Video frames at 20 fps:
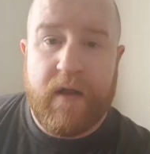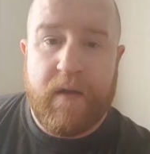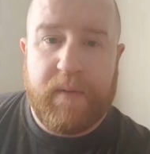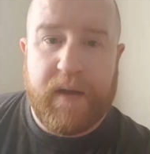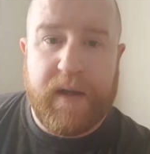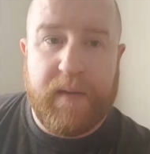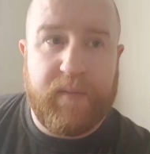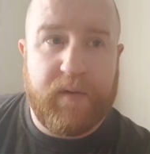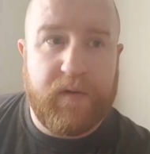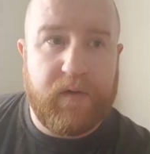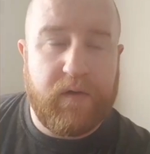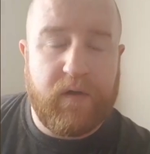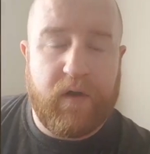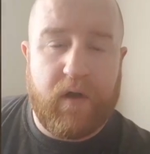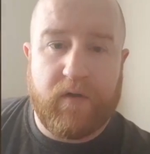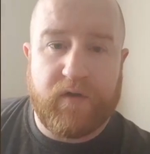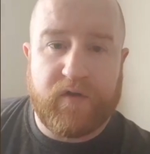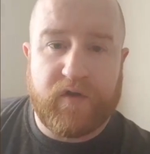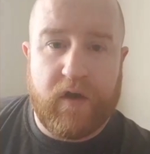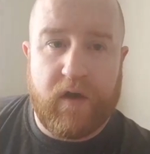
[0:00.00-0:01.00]

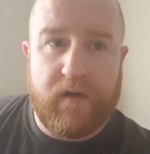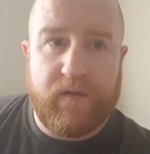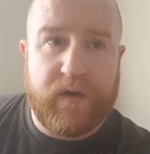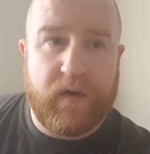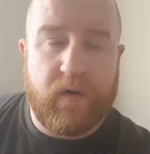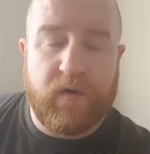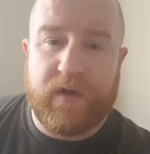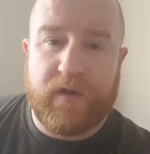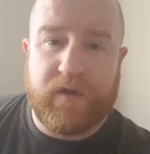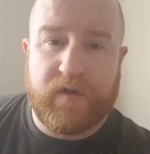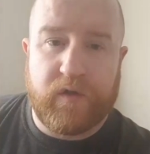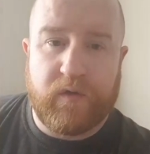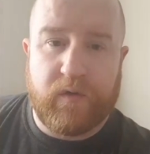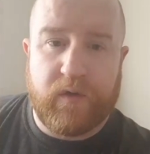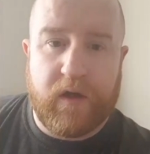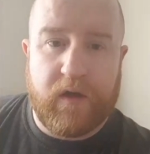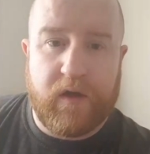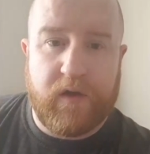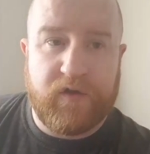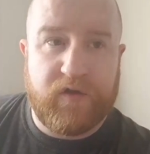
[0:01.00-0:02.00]
People serving under 2
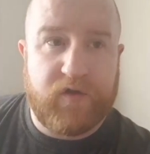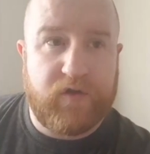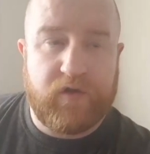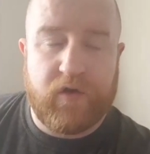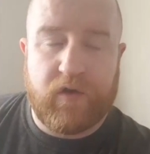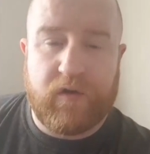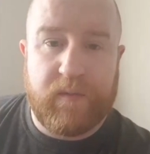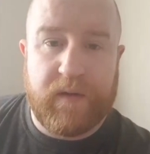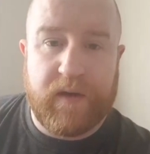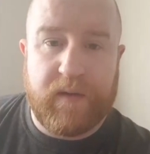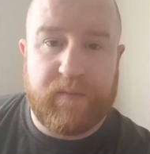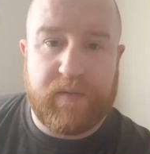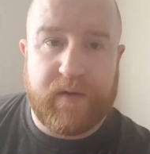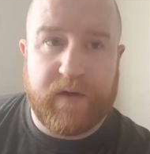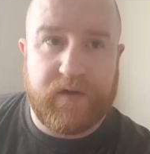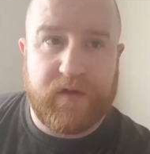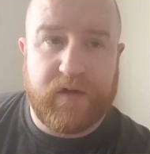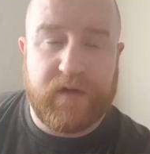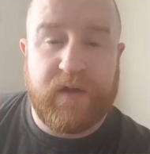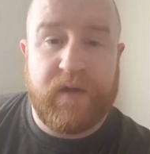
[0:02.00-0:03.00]
years shouldn't be in
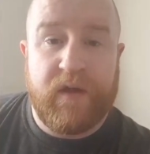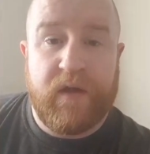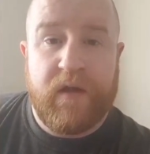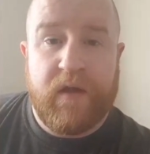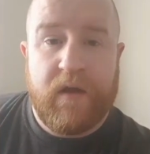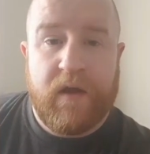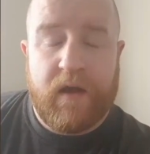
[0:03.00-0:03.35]
prison.